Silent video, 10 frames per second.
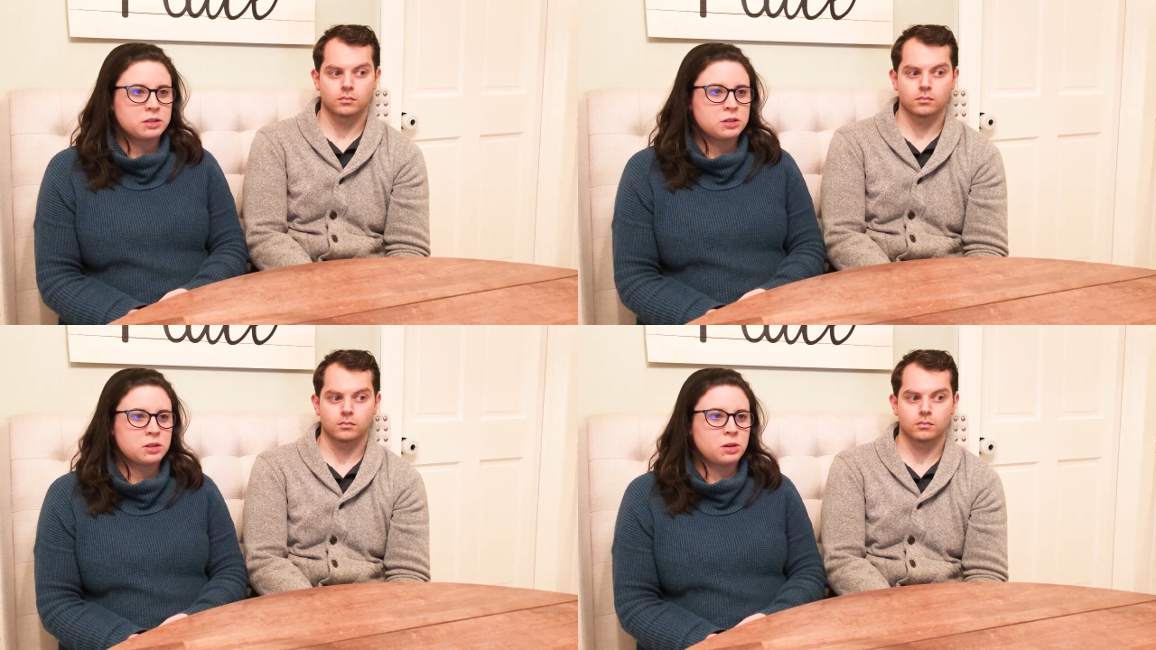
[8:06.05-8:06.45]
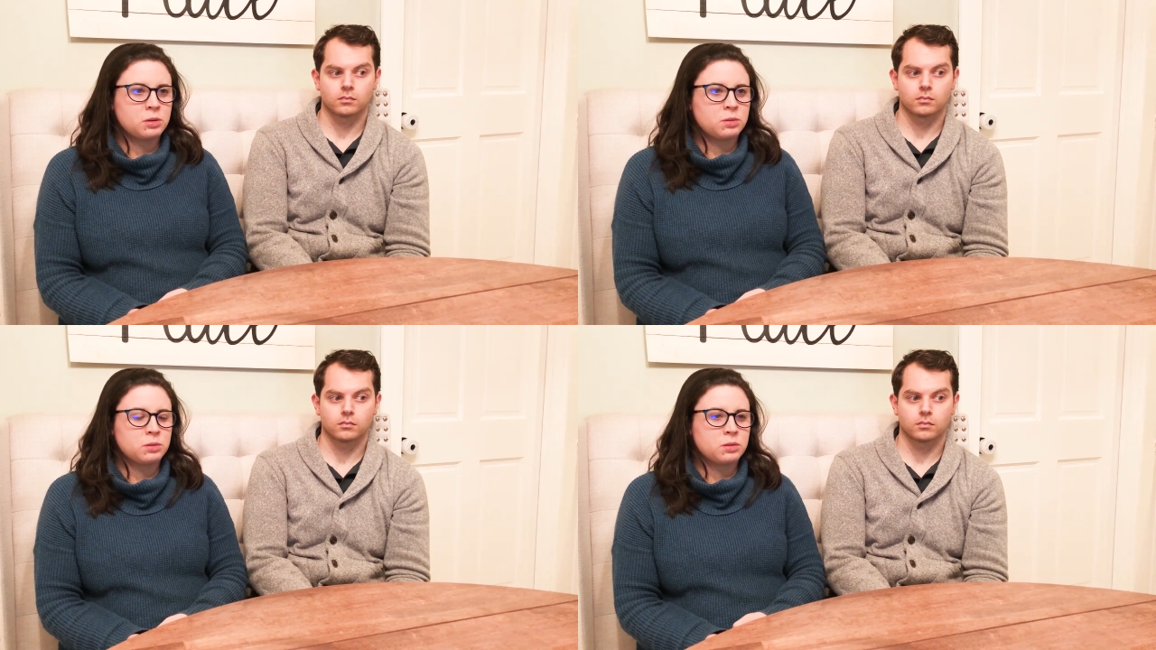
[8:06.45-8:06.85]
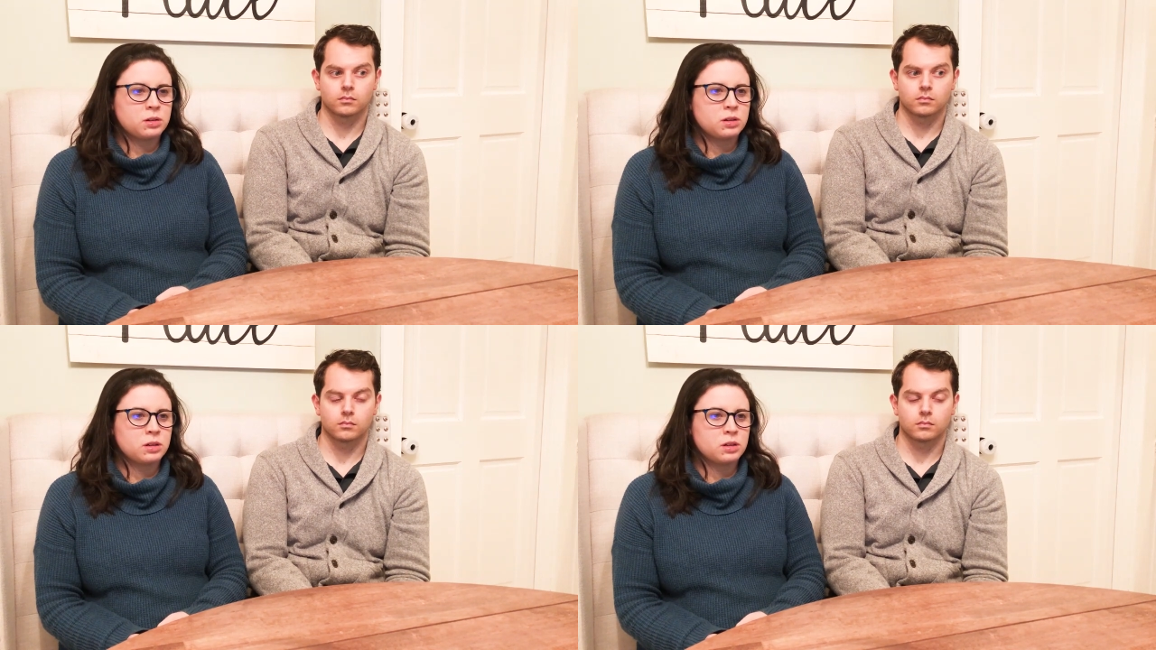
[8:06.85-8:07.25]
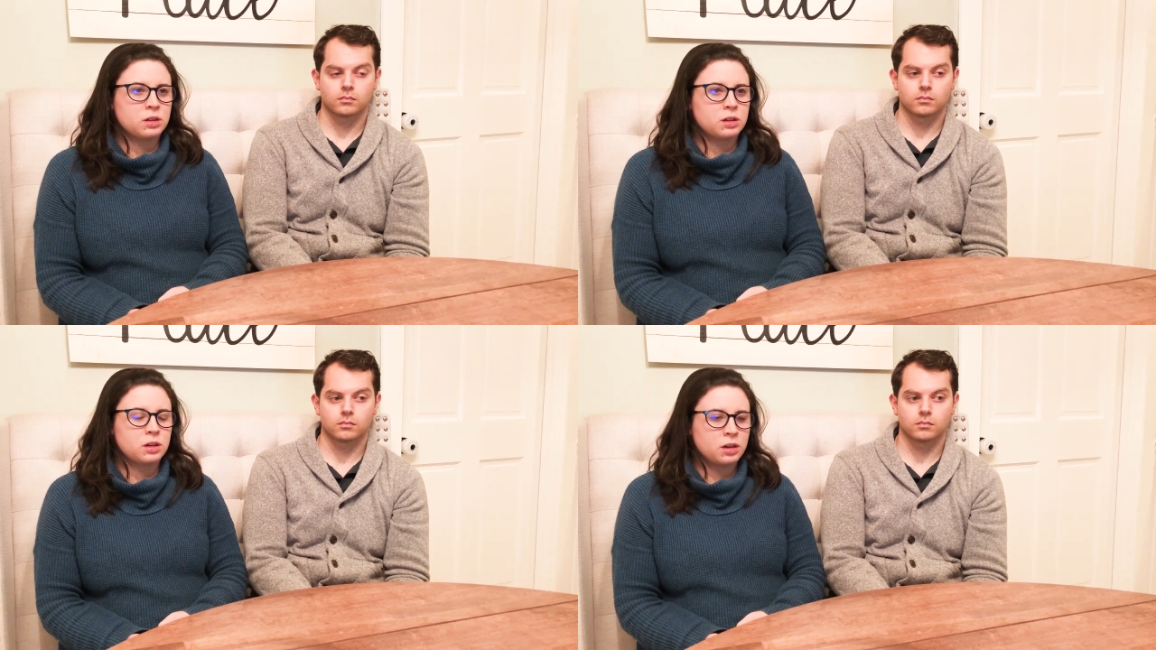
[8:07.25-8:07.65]
Speaker 1: So
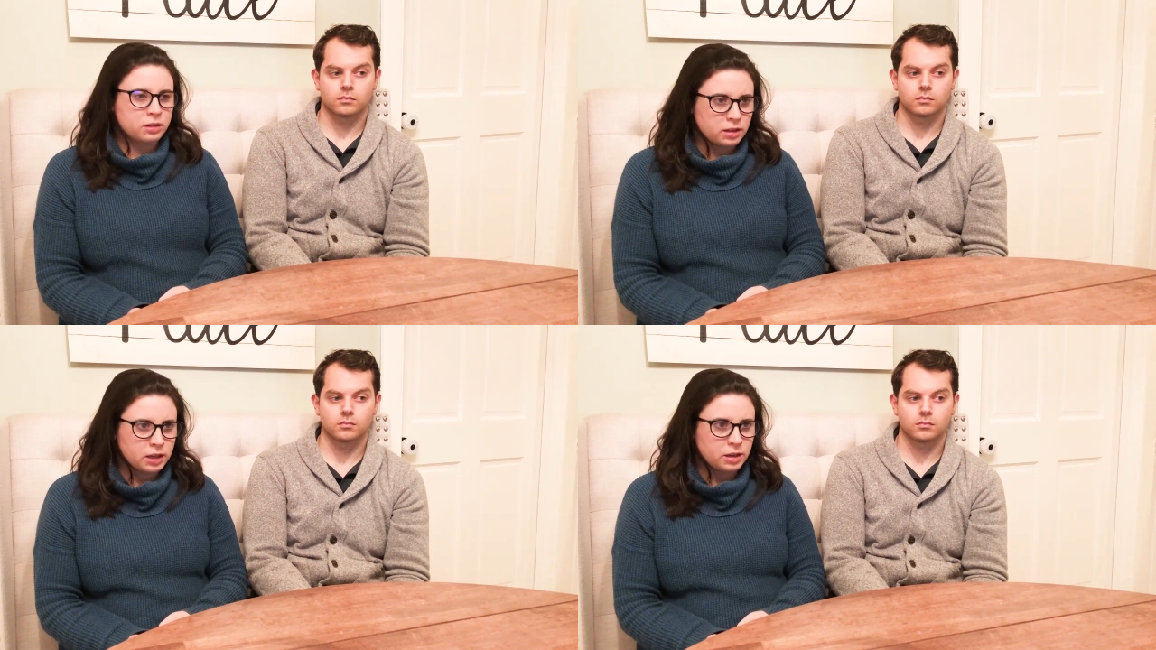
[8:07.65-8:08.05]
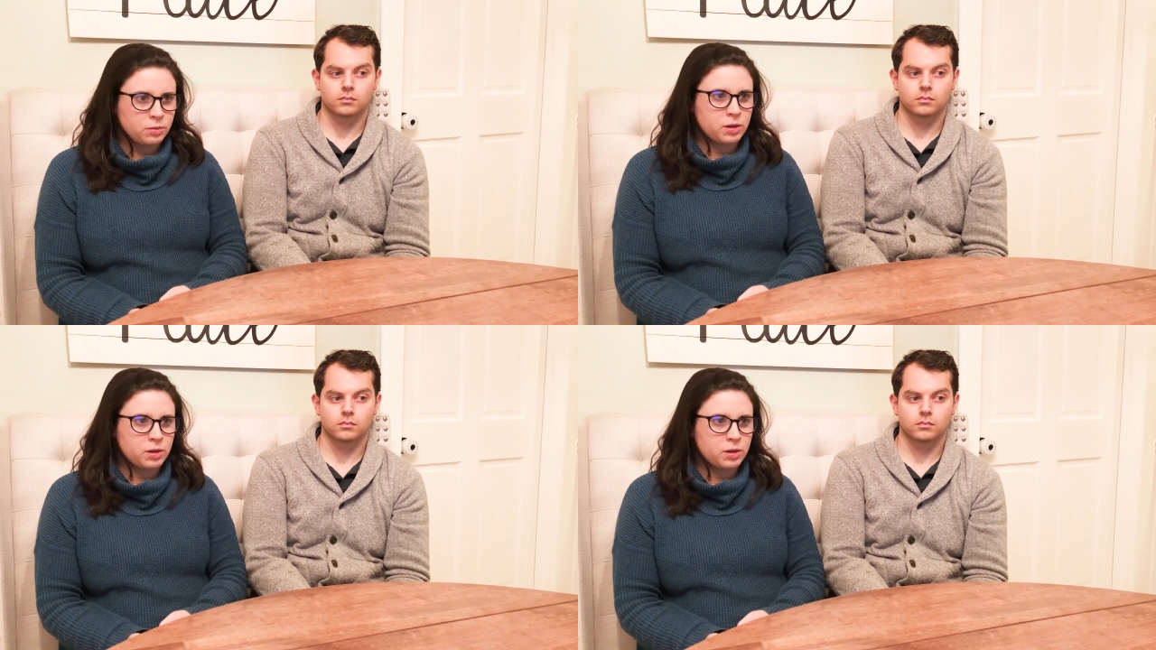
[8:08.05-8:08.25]
currently